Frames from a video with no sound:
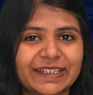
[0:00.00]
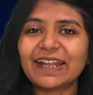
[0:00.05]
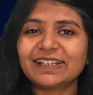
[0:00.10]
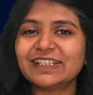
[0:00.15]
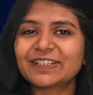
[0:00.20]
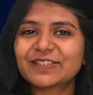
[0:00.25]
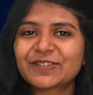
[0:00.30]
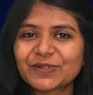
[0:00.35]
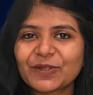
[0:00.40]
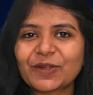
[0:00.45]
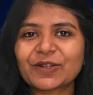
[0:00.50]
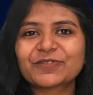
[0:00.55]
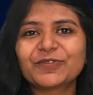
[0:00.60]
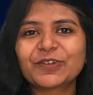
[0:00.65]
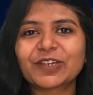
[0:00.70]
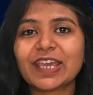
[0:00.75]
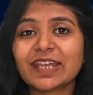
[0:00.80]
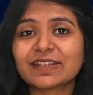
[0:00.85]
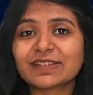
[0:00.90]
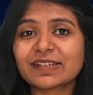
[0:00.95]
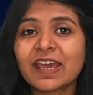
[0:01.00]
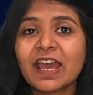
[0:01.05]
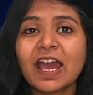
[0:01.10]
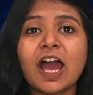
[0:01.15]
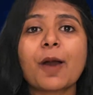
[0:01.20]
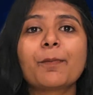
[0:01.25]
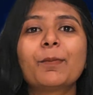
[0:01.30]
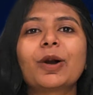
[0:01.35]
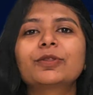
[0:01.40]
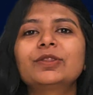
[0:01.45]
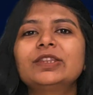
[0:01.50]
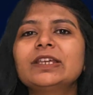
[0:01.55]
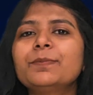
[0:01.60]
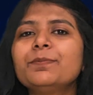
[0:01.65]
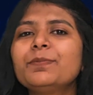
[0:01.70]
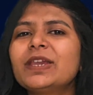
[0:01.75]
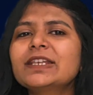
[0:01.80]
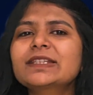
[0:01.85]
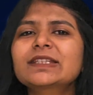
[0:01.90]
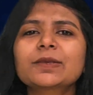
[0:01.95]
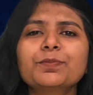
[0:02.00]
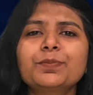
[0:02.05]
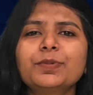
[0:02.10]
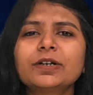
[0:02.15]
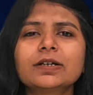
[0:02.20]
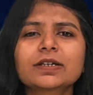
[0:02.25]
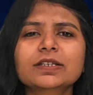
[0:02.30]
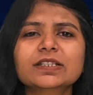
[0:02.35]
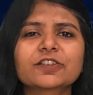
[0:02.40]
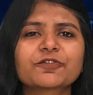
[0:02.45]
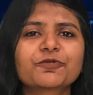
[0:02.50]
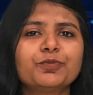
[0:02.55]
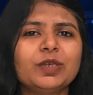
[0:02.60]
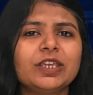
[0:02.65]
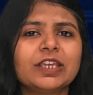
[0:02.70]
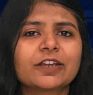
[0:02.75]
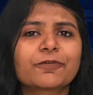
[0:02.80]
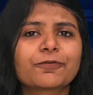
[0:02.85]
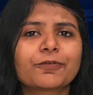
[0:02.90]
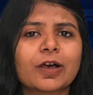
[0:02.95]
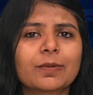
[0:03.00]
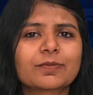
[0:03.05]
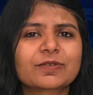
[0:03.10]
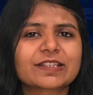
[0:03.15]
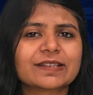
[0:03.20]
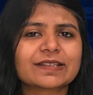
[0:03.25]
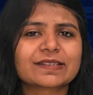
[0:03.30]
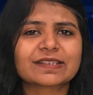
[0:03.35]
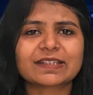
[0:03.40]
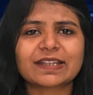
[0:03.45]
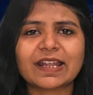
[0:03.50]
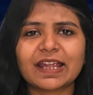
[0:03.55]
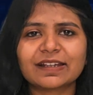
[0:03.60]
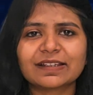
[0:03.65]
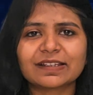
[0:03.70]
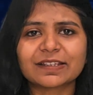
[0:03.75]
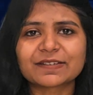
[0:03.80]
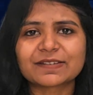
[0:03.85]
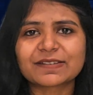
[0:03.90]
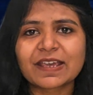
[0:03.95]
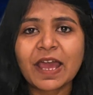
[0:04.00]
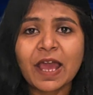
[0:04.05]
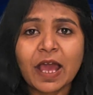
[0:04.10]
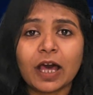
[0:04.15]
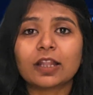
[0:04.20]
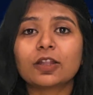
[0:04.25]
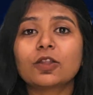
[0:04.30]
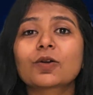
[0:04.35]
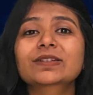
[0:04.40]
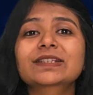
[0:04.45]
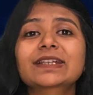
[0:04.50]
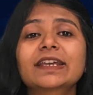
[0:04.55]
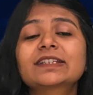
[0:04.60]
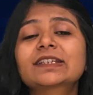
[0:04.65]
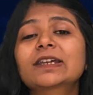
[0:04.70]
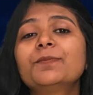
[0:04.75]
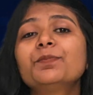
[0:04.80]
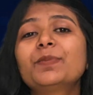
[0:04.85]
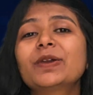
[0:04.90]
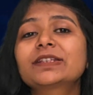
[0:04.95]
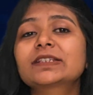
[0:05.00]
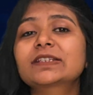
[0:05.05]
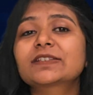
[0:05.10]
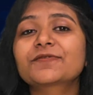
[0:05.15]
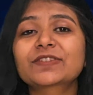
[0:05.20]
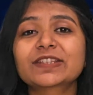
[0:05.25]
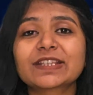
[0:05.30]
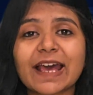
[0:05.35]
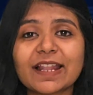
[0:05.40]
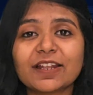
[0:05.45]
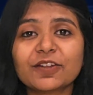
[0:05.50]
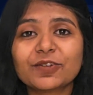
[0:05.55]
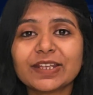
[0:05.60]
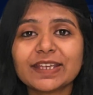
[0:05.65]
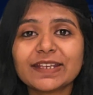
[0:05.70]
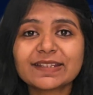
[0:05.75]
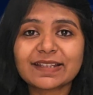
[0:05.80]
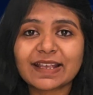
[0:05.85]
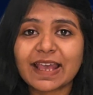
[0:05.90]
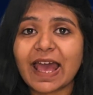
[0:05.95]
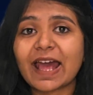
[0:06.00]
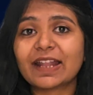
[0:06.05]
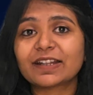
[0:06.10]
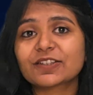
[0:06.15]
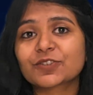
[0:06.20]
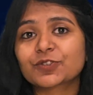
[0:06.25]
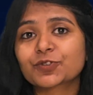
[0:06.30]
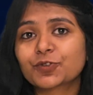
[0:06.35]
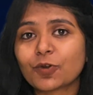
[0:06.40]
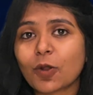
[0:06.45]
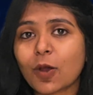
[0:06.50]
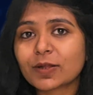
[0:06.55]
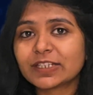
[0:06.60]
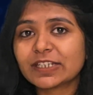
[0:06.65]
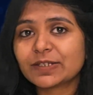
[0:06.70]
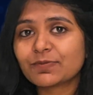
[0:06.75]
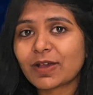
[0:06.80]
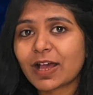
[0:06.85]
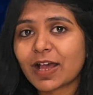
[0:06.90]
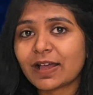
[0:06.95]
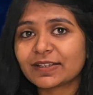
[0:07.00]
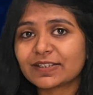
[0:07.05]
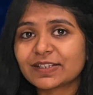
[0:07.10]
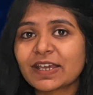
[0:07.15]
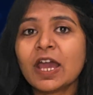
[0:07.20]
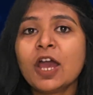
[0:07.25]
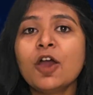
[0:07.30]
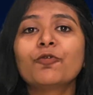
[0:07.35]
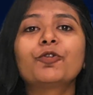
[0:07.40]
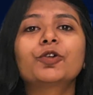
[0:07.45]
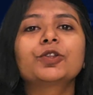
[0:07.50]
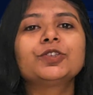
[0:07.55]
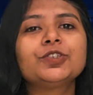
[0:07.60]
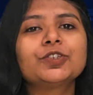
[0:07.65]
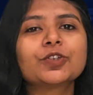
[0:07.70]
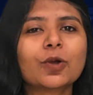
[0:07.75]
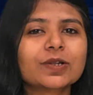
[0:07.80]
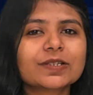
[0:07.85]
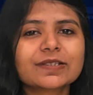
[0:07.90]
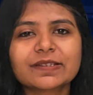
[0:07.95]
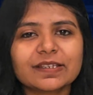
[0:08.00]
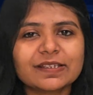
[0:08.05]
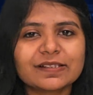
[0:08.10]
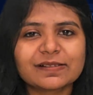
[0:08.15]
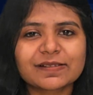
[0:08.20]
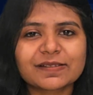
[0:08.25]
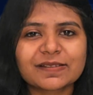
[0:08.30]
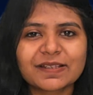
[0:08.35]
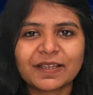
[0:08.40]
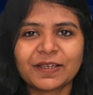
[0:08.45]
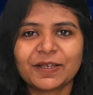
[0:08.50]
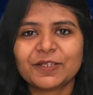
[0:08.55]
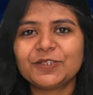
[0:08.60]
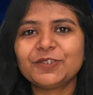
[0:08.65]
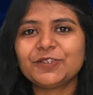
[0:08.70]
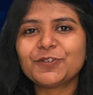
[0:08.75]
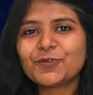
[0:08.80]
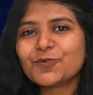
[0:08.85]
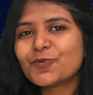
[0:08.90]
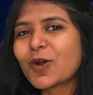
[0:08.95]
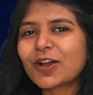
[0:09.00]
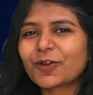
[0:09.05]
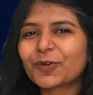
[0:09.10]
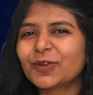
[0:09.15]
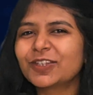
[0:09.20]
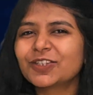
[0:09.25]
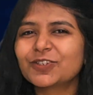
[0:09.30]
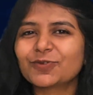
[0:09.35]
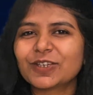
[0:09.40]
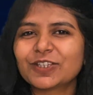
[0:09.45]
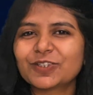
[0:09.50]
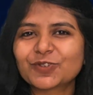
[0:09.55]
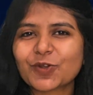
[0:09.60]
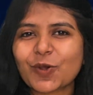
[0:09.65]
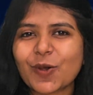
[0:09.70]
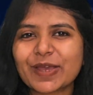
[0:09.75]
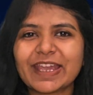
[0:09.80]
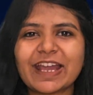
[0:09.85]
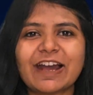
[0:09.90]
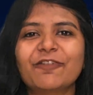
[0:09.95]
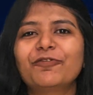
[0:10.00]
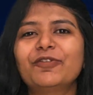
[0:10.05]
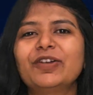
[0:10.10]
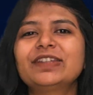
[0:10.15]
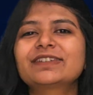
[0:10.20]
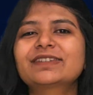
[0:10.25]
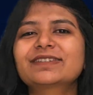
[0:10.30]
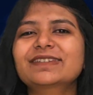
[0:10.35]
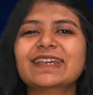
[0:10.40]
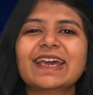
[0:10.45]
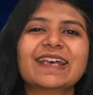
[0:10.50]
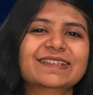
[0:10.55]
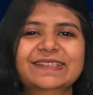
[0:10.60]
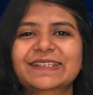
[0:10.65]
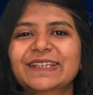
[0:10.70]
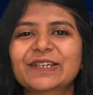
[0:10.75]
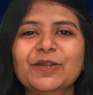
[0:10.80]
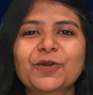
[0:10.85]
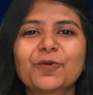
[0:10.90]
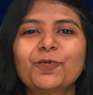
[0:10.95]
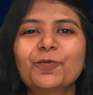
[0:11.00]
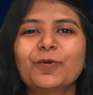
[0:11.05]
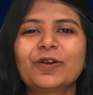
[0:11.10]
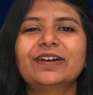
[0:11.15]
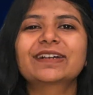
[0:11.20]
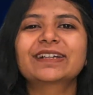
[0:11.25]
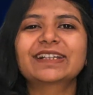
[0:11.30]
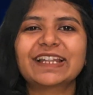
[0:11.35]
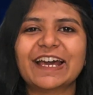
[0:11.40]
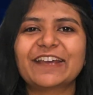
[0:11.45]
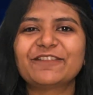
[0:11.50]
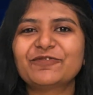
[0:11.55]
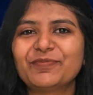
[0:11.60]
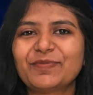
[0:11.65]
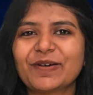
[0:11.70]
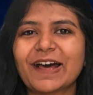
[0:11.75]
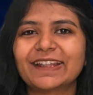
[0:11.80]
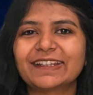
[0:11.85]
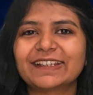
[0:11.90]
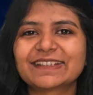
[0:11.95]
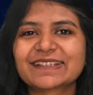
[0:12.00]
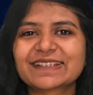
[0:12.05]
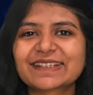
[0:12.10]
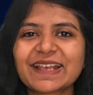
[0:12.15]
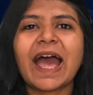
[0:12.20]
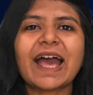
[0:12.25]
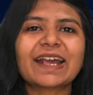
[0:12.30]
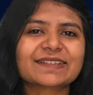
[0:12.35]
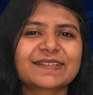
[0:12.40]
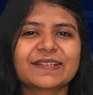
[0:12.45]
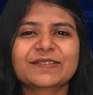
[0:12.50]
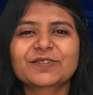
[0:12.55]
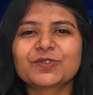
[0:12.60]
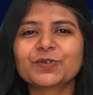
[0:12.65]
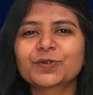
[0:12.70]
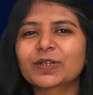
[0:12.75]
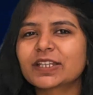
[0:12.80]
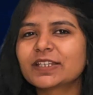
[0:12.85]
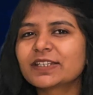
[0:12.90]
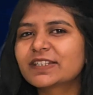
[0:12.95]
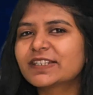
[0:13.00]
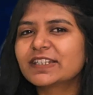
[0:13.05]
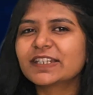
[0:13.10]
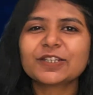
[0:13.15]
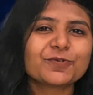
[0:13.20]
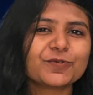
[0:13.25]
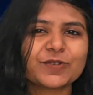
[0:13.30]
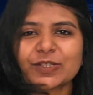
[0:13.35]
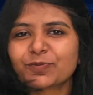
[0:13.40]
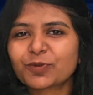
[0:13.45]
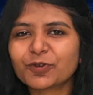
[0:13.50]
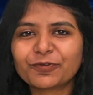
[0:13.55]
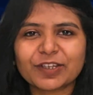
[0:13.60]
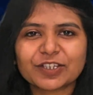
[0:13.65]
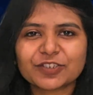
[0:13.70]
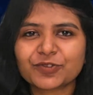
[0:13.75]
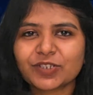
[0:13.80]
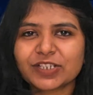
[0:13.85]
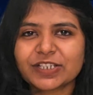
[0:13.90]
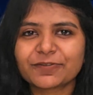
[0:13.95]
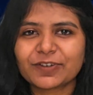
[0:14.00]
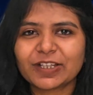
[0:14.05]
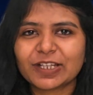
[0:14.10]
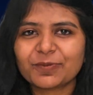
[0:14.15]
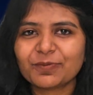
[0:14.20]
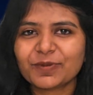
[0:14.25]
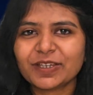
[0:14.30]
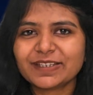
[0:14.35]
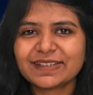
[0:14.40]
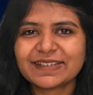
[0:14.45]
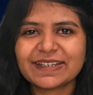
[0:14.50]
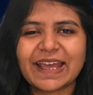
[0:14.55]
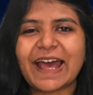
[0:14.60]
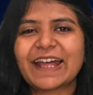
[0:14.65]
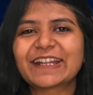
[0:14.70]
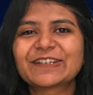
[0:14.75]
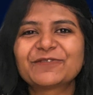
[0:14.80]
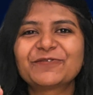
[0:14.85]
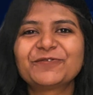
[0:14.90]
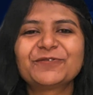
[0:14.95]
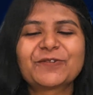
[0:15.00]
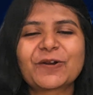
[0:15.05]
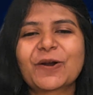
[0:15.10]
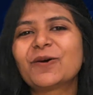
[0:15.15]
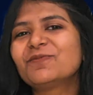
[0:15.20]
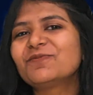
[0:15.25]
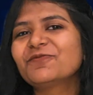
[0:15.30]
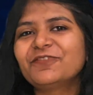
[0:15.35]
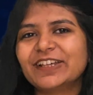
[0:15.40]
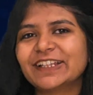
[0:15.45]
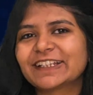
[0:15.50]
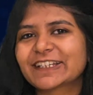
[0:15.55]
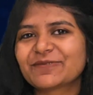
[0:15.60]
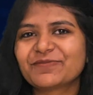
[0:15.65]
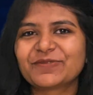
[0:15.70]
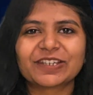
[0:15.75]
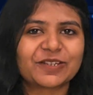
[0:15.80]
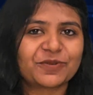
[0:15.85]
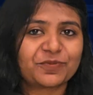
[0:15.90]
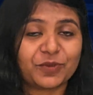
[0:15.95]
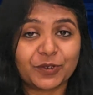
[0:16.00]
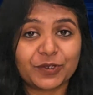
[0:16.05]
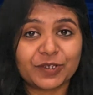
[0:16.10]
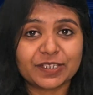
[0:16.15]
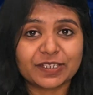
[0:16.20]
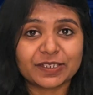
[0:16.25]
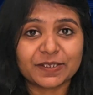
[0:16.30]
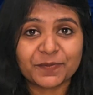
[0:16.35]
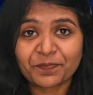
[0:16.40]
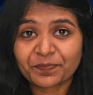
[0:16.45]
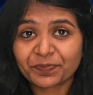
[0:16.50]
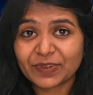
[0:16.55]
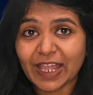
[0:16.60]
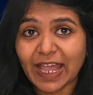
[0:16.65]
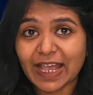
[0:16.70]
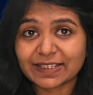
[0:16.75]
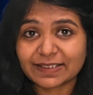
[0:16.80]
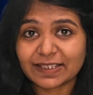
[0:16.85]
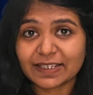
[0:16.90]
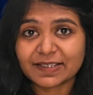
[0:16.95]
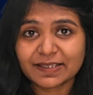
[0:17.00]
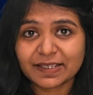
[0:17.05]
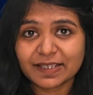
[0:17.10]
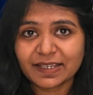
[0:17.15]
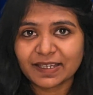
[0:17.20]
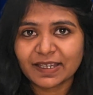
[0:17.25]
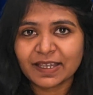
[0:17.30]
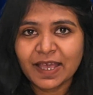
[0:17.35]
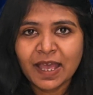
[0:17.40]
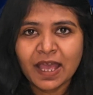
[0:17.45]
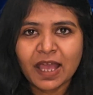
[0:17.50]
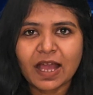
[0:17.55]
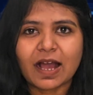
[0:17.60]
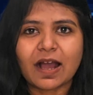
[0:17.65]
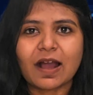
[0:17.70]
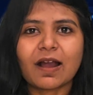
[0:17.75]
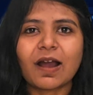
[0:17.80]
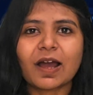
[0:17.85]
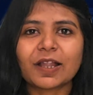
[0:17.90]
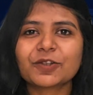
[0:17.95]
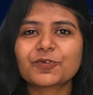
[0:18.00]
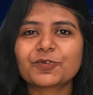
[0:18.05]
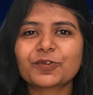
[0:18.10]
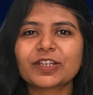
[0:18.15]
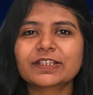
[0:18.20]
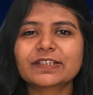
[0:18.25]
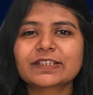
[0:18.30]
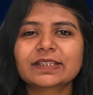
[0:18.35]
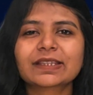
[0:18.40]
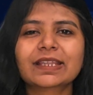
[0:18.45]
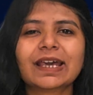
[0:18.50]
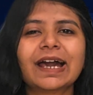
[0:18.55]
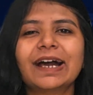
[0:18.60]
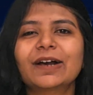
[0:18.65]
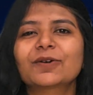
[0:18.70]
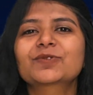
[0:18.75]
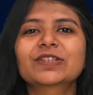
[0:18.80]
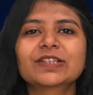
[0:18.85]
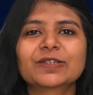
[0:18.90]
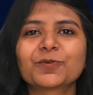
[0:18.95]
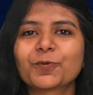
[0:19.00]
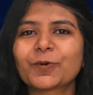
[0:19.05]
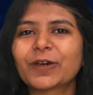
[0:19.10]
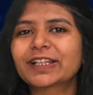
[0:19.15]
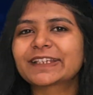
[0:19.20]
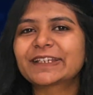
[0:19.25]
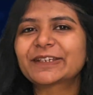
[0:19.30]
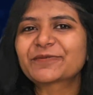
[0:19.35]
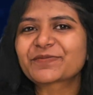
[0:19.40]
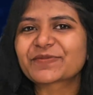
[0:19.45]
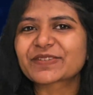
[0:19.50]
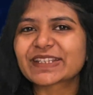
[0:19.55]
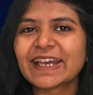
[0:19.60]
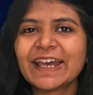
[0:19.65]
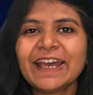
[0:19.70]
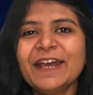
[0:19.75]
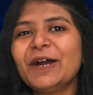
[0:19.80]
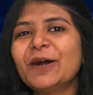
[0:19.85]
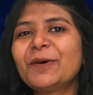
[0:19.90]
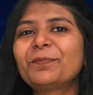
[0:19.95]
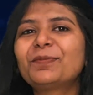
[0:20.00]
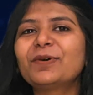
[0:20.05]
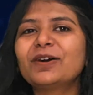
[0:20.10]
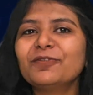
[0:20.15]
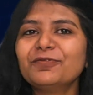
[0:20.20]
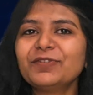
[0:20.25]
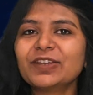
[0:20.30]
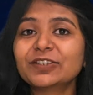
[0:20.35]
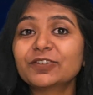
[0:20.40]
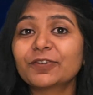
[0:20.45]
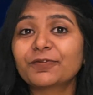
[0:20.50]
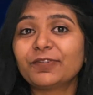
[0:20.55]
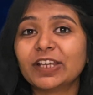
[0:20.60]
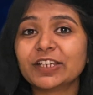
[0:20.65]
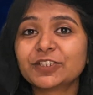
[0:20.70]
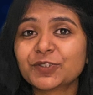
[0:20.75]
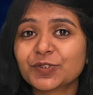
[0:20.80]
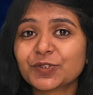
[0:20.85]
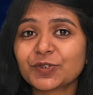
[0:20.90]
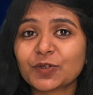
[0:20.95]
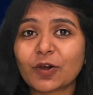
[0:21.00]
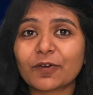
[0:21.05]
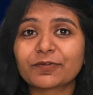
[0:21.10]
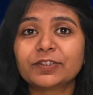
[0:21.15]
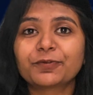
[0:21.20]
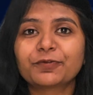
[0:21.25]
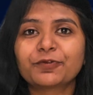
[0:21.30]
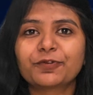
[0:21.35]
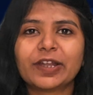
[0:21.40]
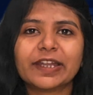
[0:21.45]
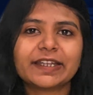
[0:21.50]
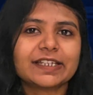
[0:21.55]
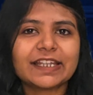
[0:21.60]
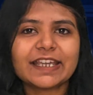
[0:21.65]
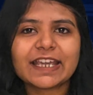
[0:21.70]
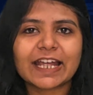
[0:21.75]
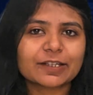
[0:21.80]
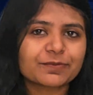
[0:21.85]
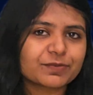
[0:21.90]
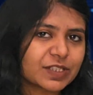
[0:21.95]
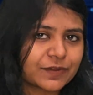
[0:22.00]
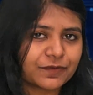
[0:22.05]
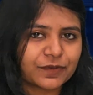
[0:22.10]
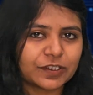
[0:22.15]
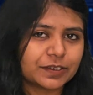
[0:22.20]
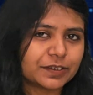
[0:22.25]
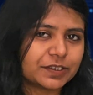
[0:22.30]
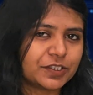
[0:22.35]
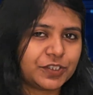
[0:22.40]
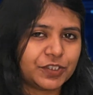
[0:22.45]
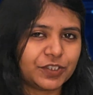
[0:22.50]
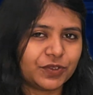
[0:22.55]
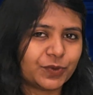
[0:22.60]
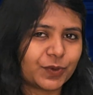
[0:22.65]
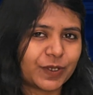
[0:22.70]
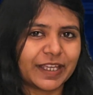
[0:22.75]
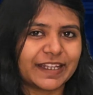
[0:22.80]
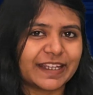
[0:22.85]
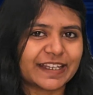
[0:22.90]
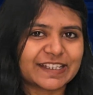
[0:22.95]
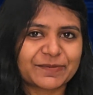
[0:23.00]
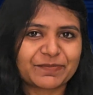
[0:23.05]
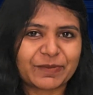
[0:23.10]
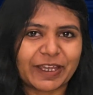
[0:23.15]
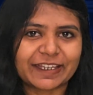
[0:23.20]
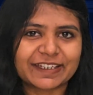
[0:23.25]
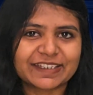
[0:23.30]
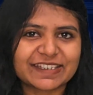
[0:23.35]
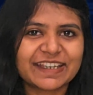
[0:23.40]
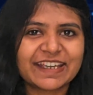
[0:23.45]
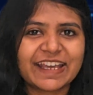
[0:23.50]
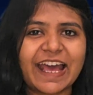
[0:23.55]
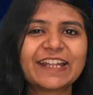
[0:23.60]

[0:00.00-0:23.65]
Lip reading: And let's not forget about the amazing perks of being a pharmacist in Ireland. Alongside competitive salaries and a strong demand for your skills, you are going to enjoy a fantastic work-life balance, access to continuous professional development, and a warm, welcoming community. As they say, 100,000 welcomes, a perfect reflection of the friendly atmosphere you can expect.